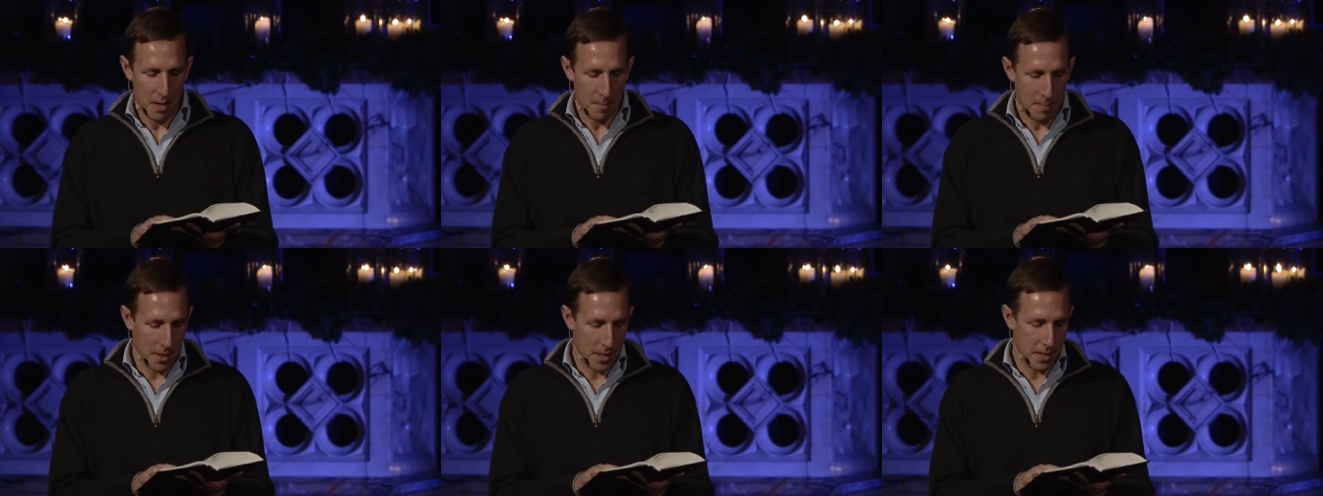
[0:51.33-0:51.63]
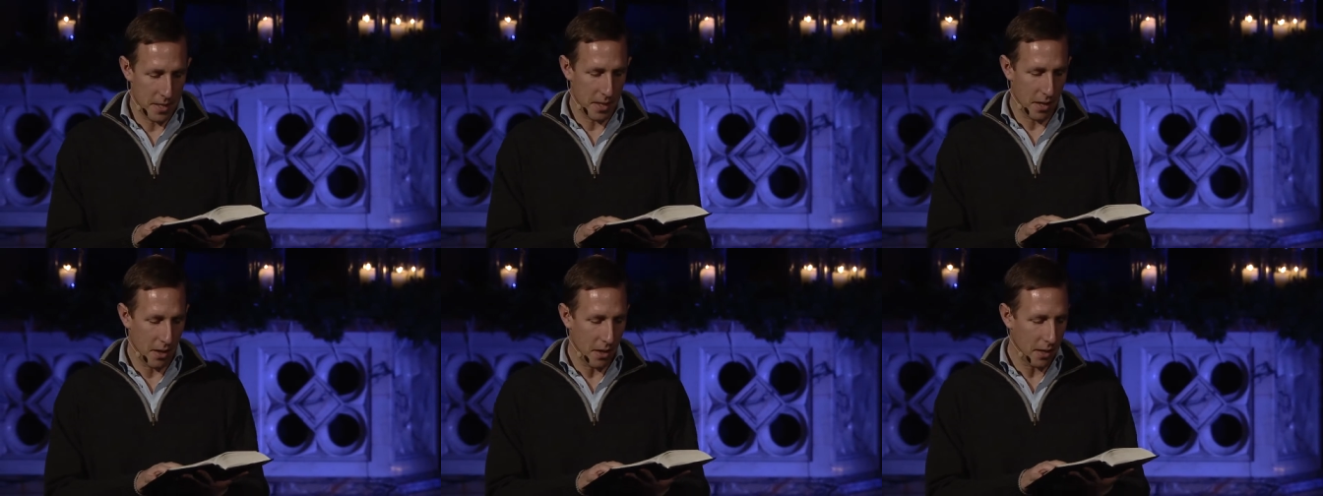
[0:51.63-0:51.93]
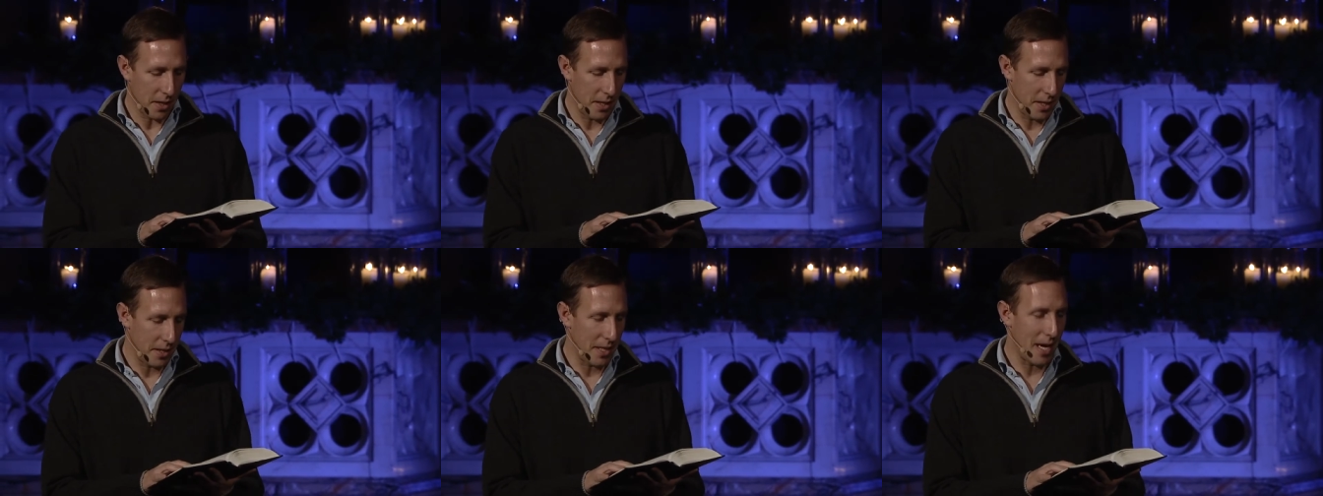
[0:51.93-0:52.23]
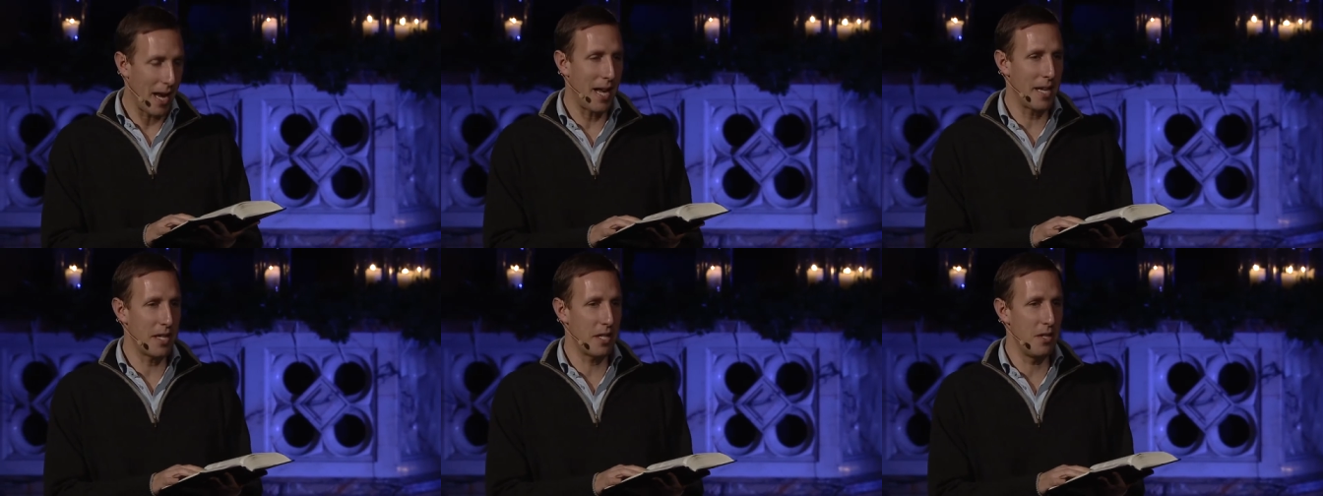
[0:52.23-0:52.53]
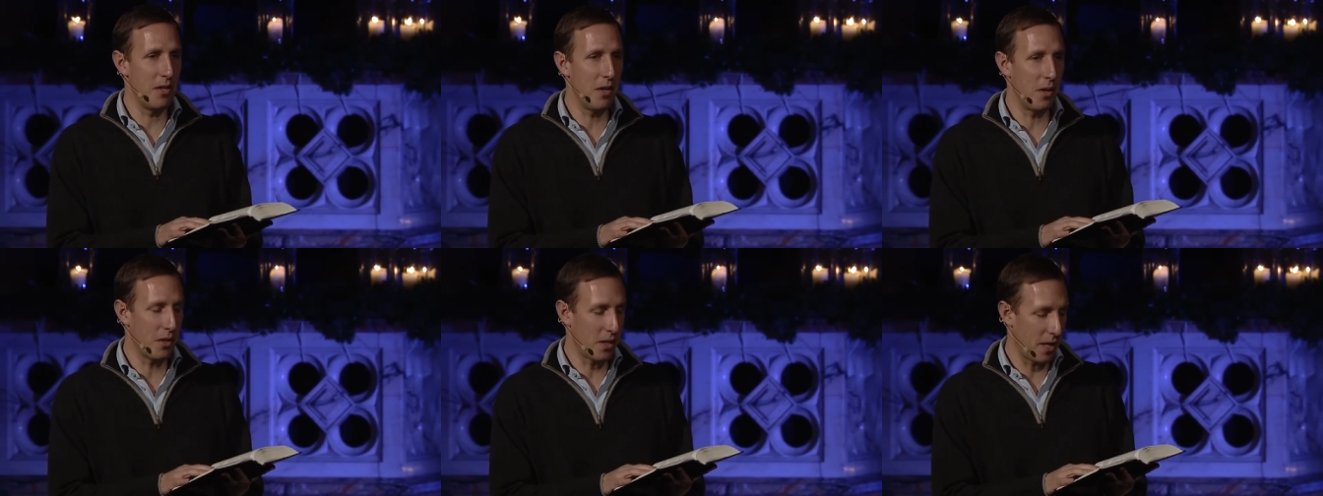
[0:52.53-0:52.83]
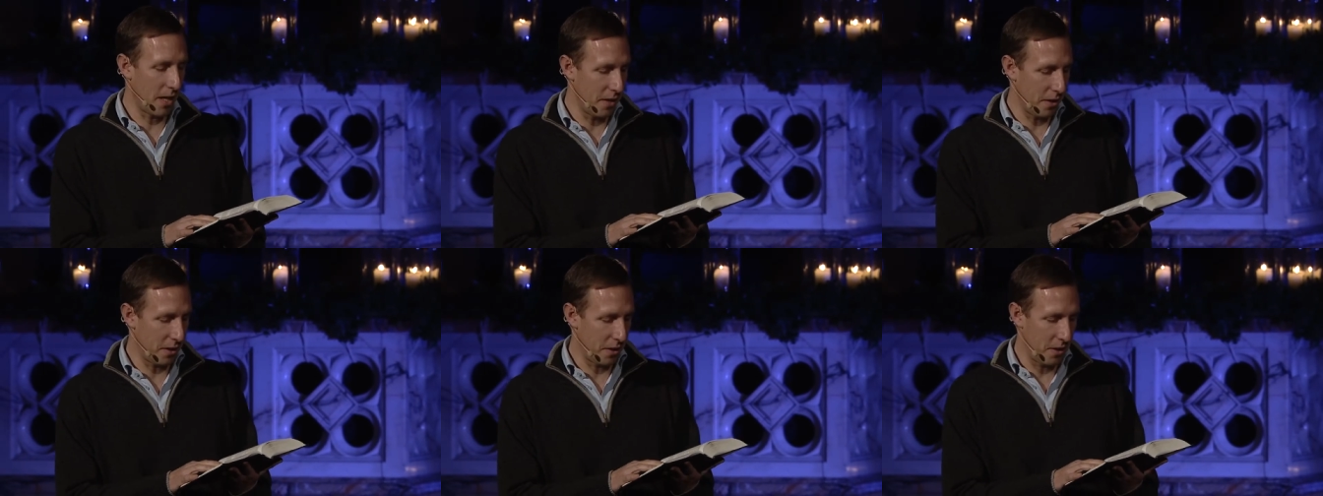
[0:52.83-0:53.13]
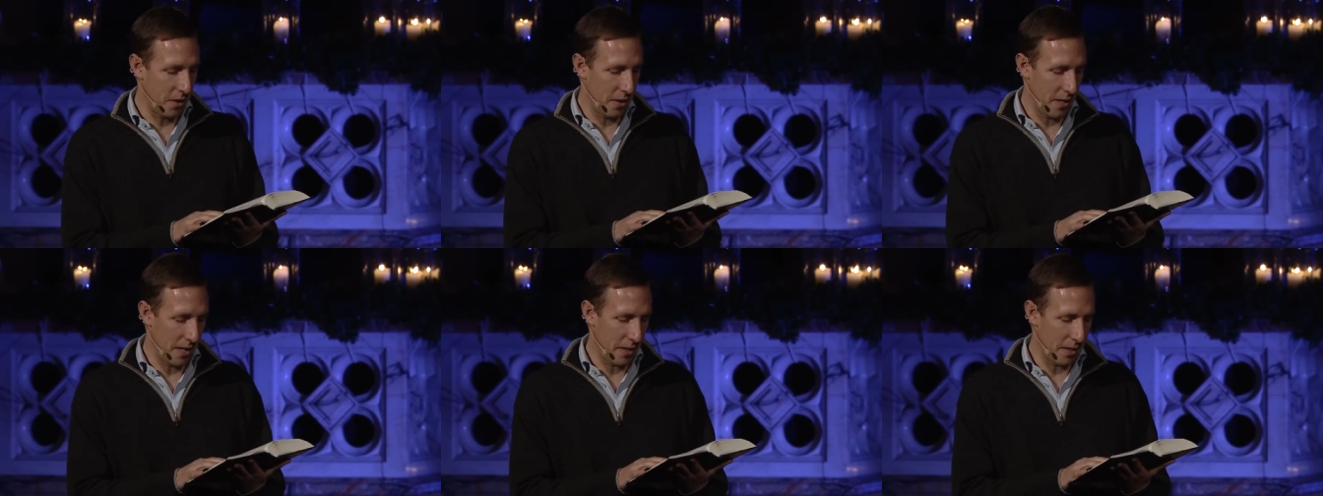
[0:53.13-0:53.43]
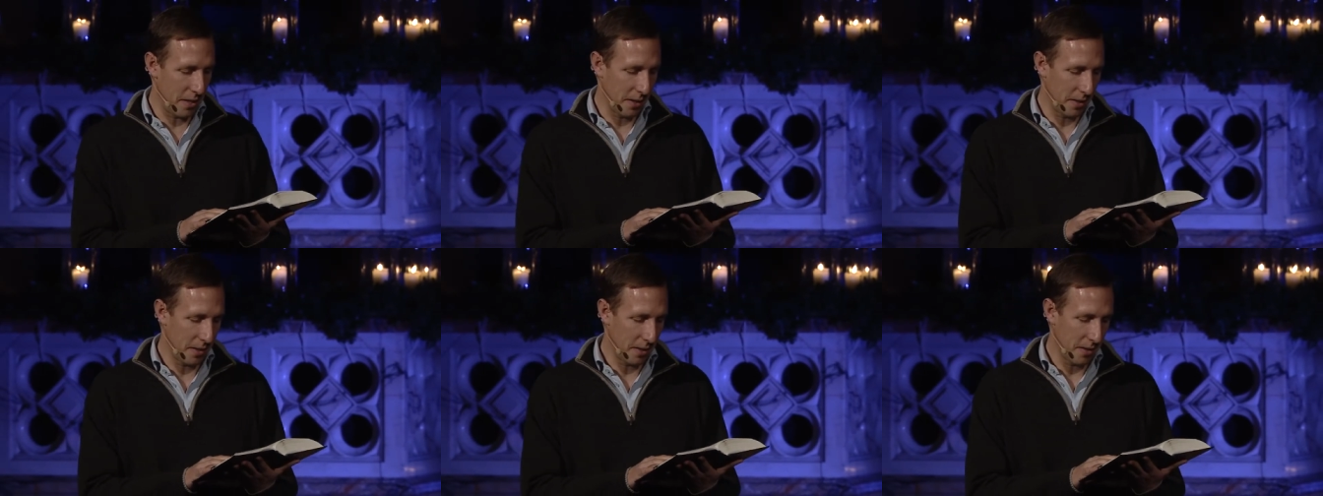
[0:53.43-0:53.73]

but the darkness has not understood it.